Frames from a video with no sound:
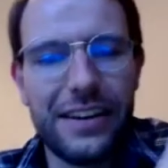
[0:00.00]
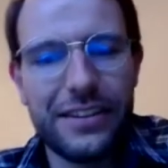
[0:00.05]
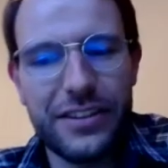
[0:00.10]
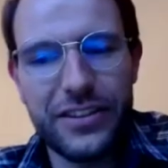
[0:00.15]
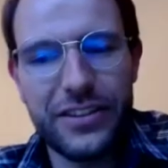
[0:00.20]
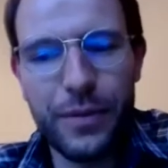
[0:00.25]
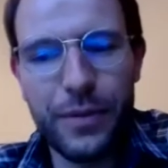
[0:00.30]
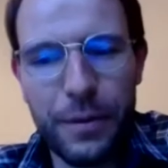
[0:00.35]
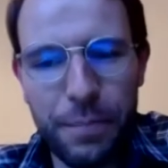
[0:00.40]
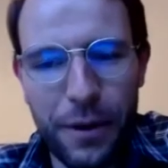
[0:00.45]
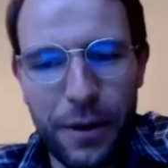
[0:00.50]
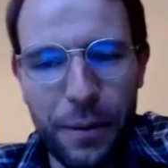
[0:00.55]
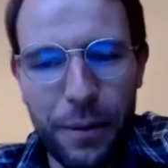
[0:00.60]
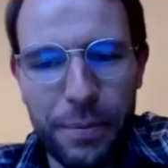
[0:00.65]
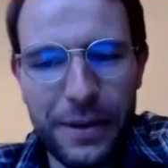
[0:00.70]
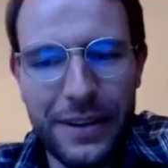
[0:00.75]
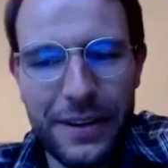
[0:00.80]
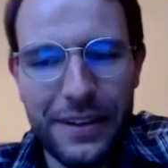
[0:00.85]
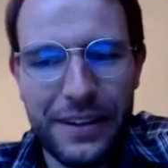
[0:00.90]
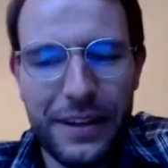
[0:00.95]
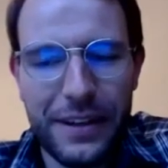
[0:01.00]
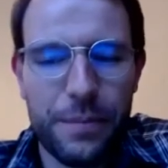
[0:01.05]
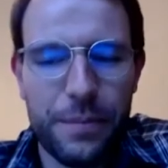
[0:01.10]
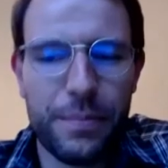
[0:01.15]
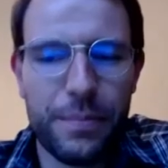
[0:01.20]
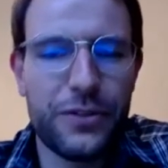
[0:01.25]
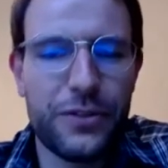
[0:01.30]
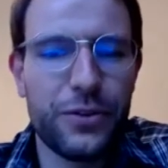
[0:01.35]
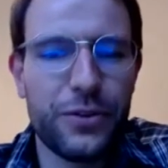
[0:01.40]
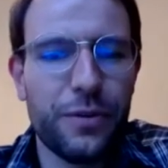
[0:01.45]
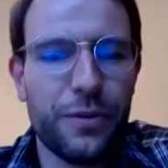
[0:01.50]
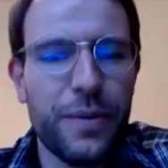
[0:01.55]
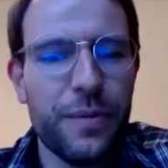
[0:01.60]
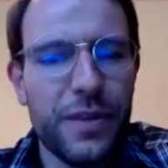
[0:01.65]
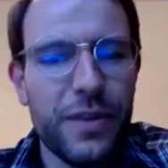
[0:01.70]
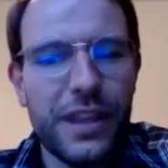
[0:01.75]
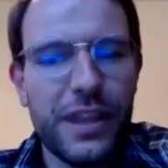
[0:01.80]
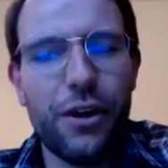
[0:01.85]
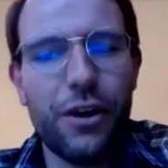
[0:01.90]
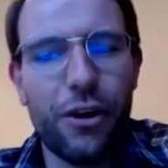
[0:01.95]
Similar property, but you'll
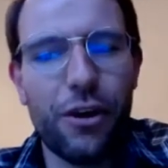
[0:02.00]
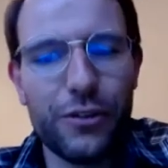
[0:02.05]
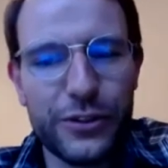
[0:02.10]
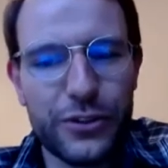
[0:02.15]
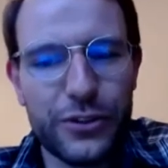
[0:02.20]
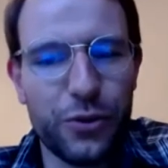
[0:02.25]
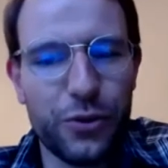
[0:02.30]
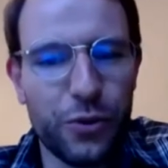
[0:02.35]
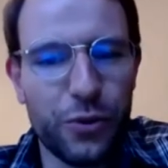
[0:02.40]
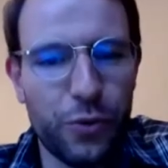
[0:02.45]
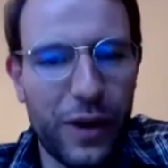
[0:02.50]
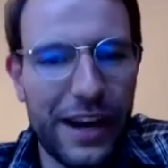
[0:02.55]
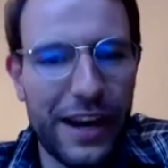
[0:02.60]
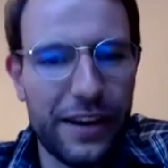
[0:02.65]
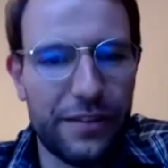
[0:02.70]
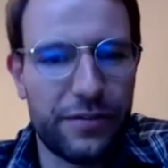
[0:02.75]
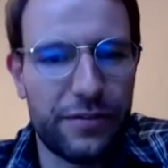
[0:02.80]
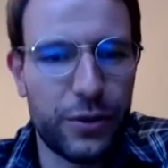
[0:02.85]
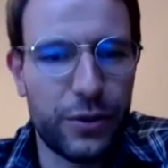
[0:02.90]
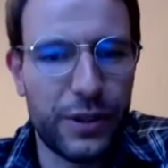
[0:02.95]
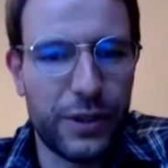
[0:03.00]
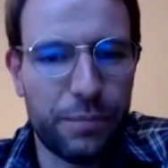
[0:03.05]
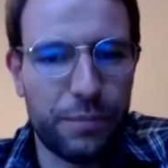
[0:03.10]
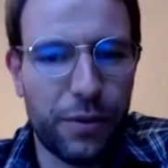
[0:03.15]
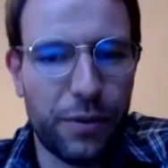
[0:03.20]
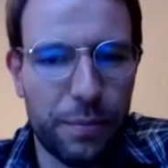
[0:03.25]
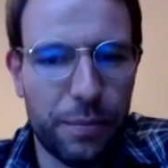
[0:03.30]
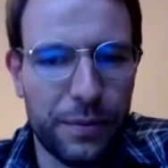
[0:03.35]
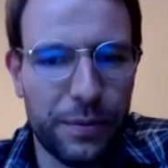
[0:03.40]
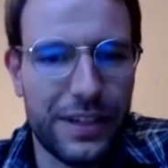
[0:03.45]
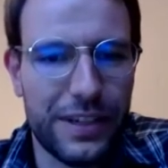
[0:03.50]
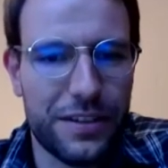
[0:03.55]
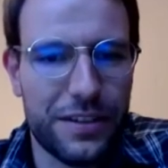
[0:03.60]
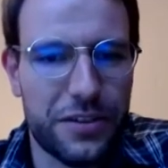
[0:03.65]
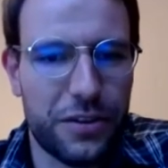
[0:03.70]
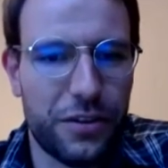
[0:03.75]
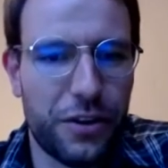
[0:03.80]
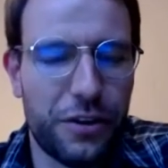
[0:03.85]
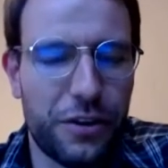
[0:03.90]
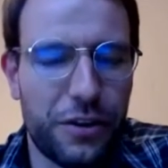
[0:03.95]
remember the old school way of doing properties.
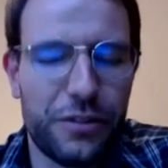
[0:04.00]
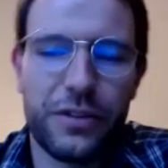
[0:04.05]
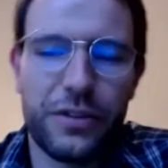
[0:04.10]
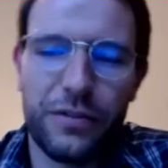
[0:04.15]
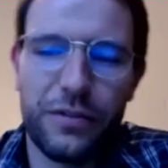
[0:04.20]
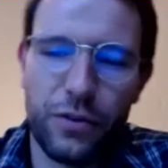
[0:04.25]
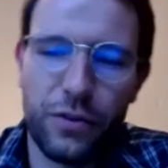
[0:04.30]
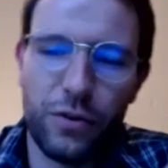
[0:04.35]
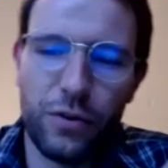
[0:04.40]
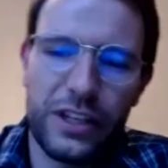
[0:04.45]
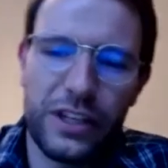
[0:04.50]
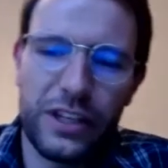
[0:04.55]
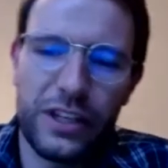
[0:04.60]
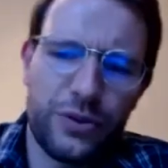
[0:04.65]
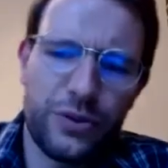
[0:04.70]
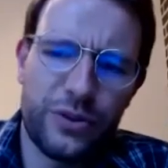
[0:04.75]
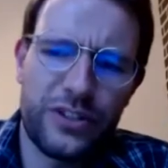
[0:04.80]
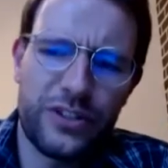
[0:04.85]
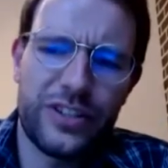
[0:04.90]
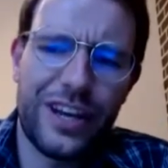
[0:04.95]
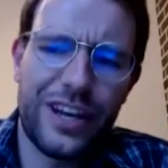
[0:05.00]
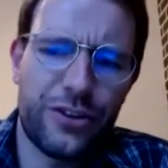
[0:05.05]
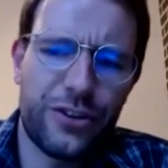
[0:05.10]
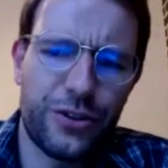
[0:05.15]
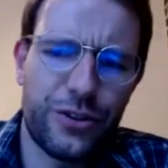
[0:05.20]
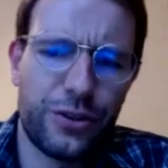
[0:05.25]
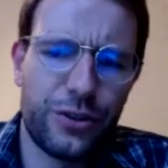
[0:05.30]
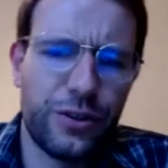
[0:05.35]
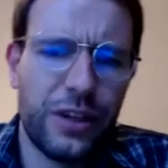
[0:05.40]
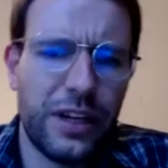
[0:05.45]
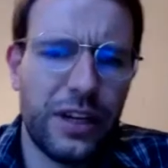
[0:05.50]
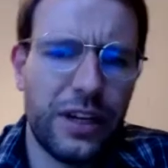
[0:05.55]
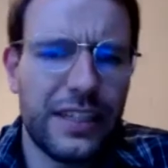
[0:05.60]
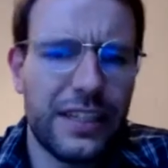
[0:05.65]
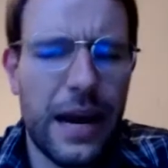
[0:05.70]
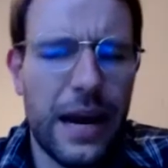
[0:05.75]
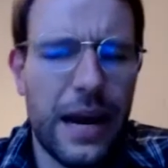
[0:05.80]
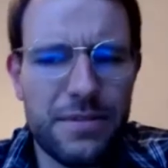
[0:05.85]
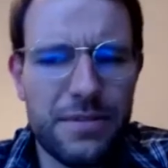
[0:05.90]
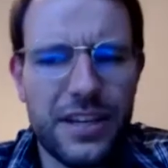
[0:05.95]
If you look at your central
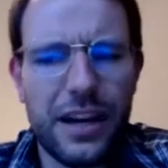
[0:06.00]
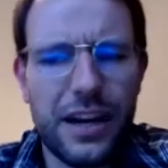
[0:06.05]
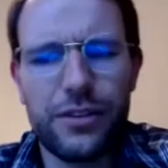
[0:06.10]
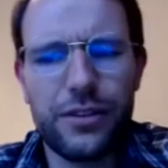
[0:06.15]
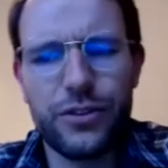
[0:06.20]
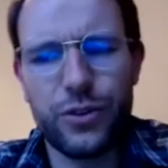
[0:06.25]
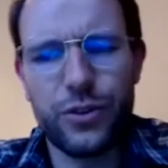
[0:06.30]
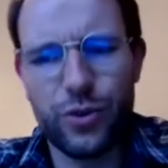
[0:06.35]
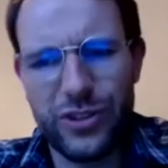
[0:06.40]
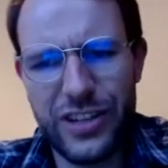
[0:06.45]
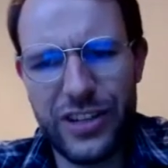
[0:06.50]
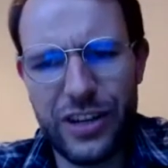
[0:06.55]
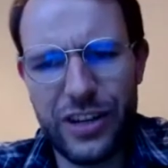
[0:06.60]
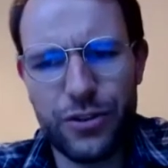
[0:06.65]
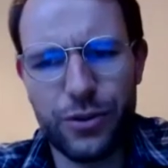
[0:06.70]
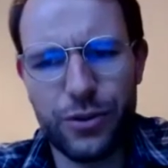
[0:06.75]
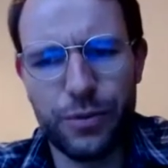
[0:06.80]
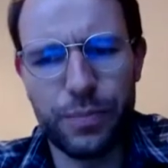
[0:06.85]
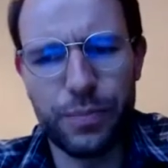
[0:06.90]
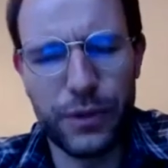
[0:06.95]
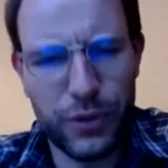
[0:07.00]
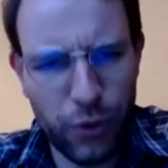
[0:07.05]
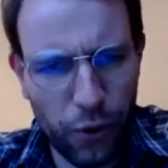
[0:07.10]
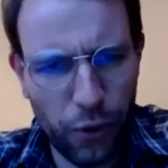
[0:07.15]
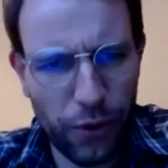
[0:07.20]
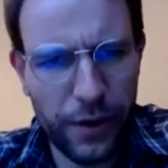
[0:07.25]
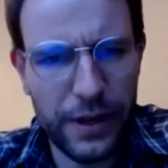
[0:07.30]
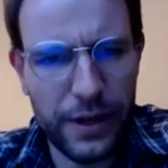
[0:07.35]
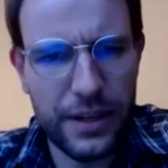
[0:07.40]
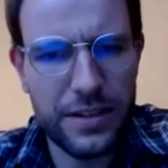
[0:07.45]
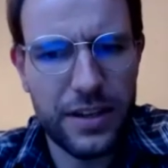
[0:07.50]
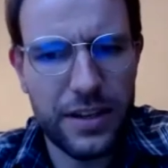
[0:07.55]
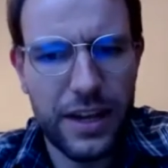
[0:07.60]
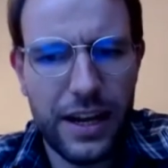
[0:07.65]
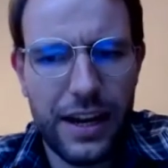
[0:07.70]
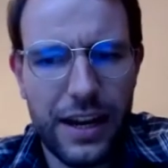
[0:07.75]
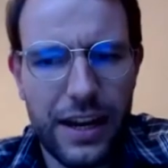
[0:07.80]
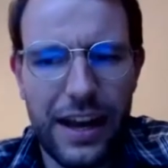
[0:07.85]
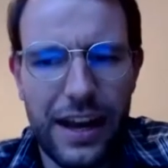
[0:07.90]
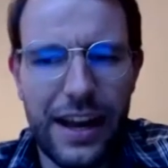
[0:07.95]
Cape Towns, your central Pretorias,
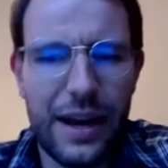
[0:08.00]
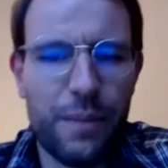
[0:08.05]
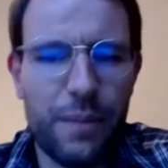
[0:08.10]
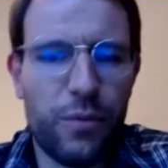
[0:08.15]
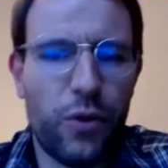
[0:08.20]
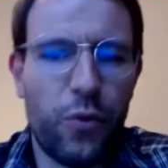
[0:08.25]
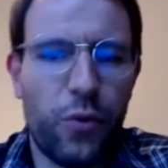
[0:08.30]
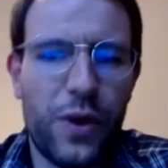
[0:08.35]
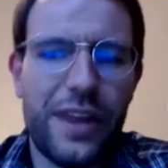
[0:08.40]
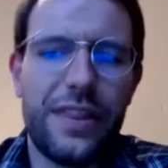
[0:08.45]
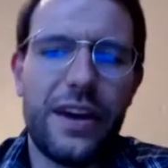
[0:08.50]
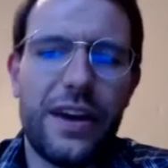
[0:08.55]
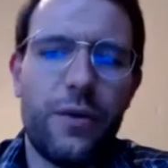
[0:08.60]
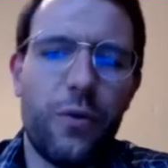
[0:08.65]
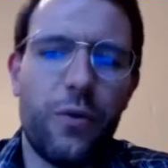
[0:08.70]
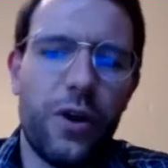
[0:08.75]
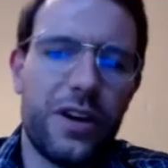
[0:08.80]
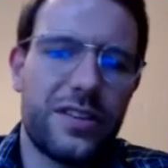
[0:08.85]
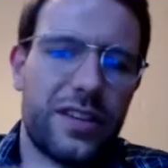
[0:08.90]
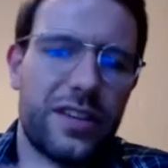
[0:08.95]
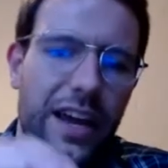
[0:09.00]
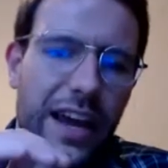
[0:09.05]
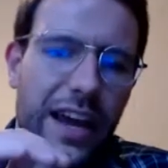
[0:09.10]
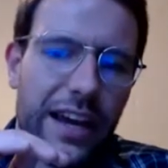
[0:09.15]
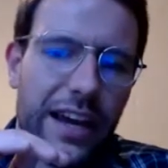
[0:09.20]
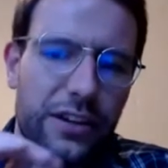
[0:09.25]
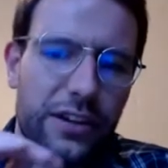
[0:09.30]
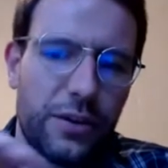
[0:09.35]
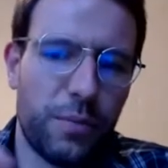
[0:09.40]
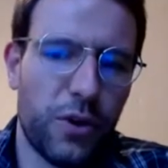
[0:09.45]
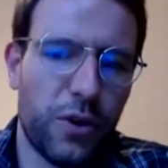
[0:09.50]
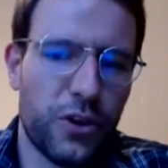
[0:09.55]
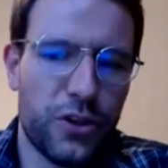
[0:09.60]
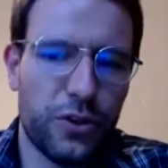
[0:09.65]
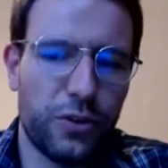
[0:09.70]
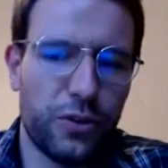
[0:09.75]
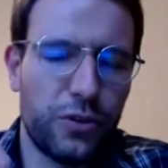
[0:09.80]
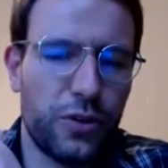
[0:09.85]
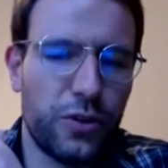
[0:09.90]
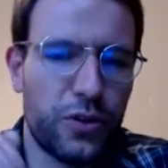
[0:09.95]
where there was a
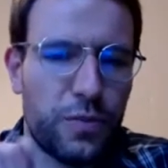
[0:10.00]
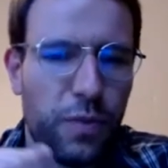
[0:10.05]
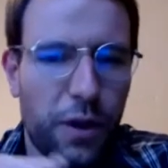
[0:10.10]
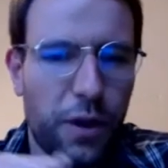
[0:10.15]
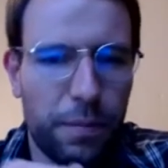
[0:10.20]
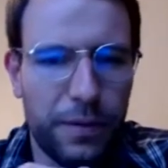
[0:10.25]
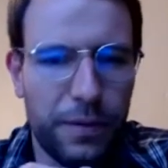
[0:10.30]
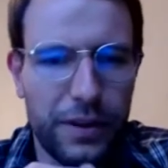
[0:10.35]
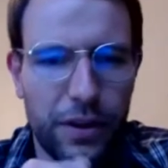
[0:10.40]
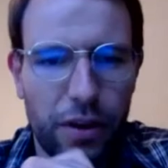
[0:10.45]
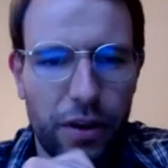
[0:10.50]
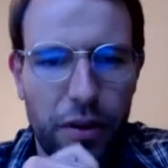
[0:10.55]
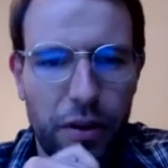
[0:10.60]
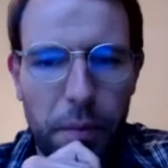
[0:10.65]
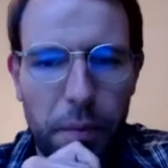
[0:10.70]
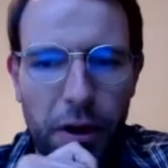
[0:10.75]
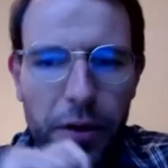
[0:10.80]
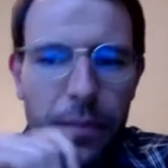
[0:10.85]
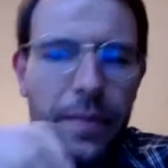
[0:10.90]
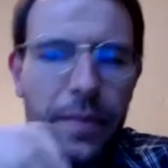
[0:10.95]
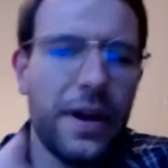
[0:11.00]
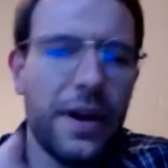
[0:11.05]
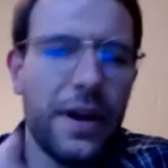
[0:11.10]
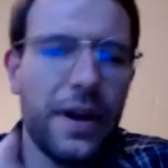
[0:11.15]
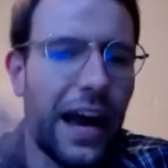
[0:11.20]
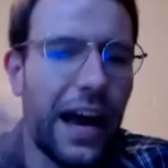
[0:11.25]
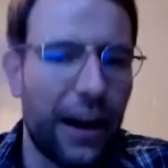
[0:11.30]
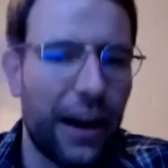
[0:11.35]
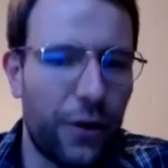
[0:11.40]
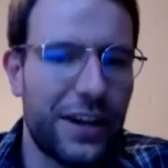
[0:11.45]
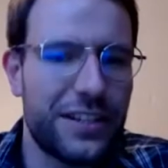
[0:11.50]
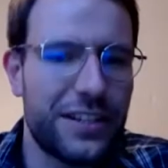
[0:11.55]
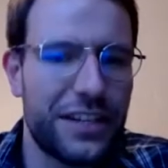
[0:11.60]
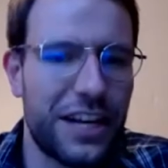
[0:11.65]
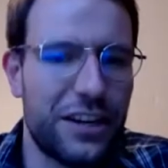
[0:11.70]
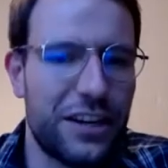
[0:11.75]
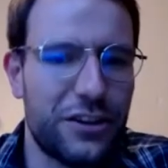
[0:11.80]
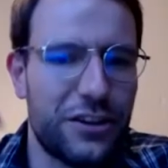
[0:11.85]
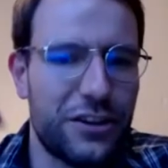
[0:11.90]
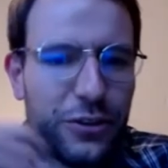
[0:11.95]
commercial use property on the bottom and a
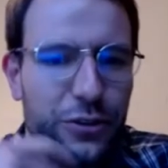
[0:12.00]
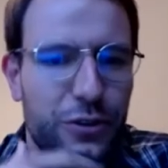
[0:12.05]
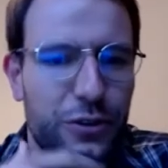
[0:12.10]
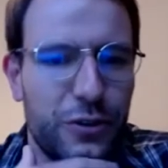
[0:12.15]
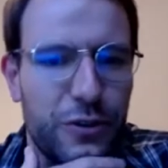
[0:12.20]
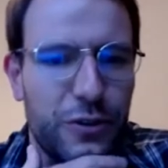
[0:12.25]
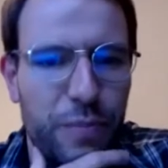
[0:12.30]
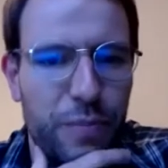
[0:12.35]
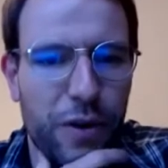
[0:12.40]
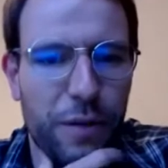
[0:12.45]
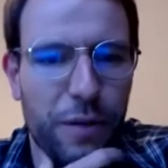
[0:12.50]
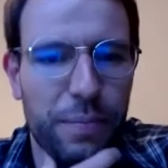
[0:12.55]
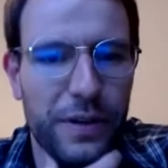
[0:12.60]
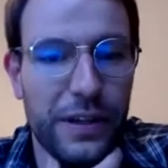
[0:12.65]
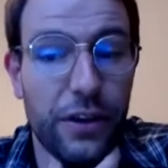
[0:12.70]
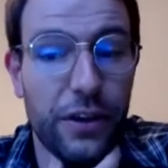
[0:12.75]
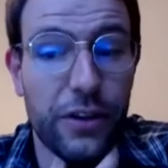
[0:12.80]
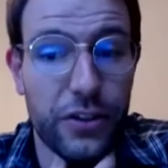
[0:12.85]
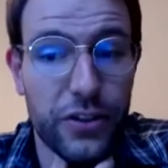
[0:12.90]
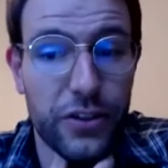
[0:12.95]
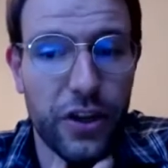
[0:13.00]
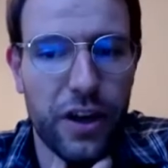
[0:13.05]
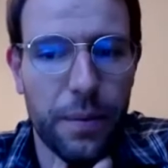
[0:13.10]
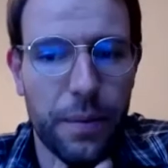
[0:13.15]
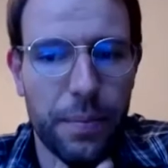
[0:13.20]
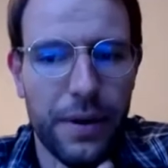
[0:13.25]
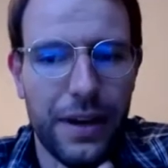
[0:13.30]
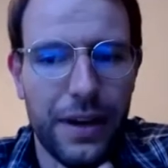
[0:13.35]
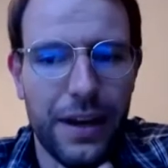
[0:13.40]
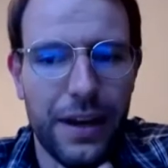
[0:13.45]
residential use property on top.